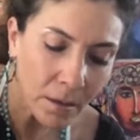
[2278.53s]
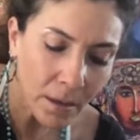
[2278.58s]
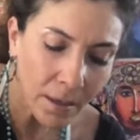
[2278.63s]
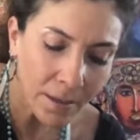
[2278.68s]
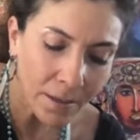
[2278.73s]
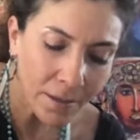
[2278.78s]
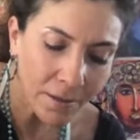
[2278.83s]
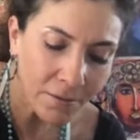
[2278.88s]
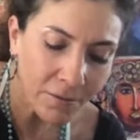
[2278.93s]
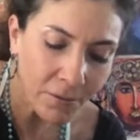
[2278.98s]
I
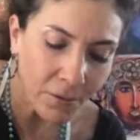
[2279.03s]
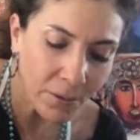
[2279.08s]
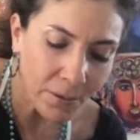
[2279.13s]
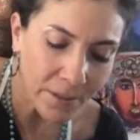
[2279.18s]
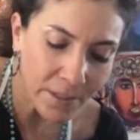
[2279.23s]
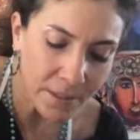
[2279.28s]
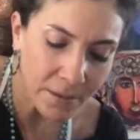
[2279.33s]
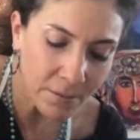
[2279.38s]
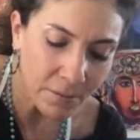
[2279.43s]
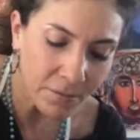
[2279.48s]
look
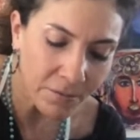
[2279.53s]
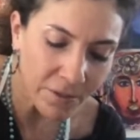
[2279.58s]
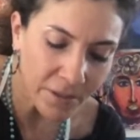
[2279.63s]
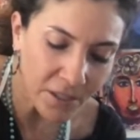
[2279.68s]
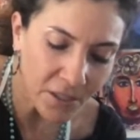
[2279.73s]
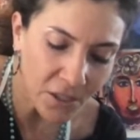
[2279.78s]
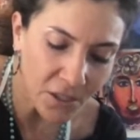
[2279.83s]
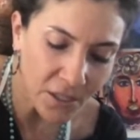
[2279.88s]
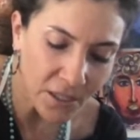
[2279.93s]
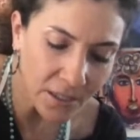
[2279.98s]
forward to
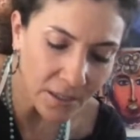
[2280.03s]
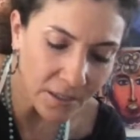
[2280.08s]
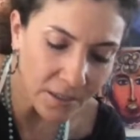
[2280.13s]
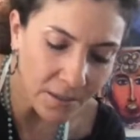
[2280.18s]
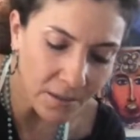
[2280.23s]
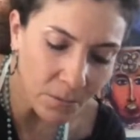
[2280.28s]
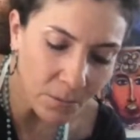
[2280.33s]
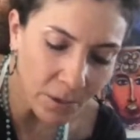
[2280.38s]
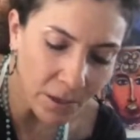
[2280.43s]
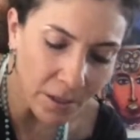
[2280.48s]
finishing
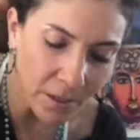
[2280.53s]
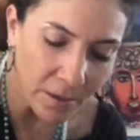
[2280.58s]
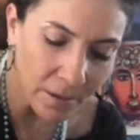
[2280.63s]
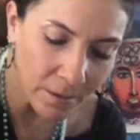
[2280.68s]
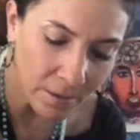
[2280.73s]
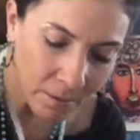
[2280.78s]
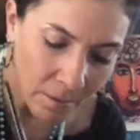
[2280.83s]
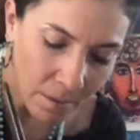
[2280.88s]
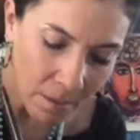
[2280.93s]
this one.